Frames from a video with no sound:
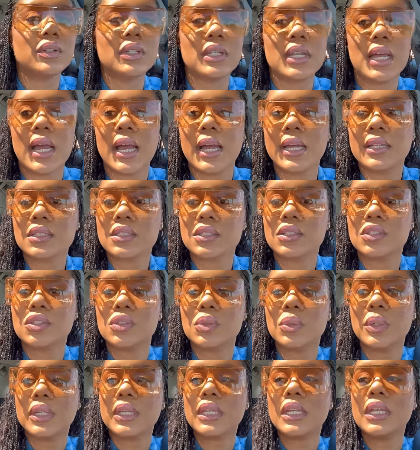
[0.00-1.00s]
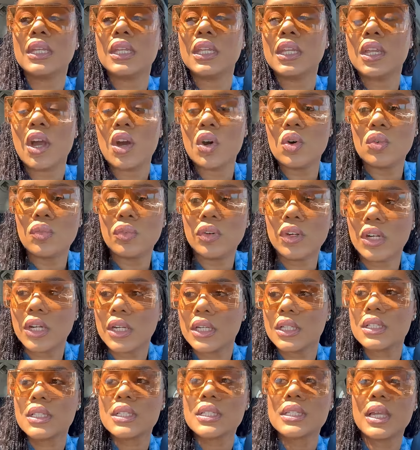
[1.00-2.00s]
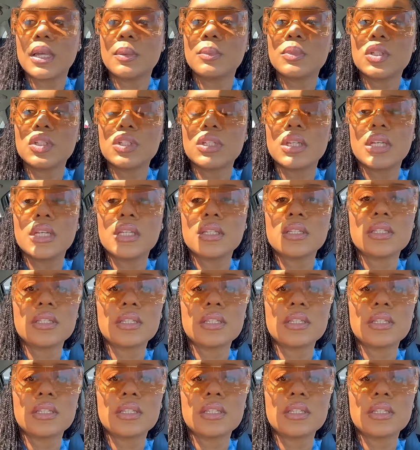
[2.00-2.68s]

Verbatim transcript: not doing any overconsumption.